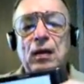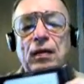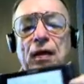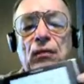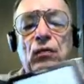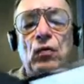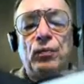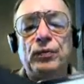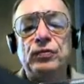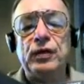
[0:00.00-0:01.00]
that will hold
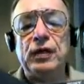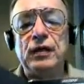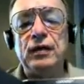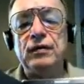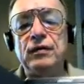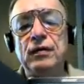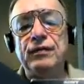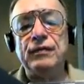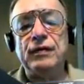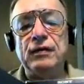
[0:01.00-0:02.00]
between
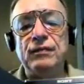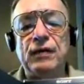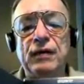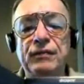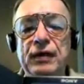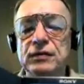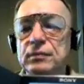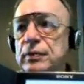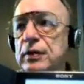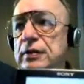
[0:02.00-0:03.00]
3,500 and 5,000
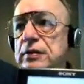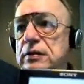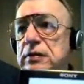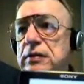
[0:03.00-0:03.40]
books,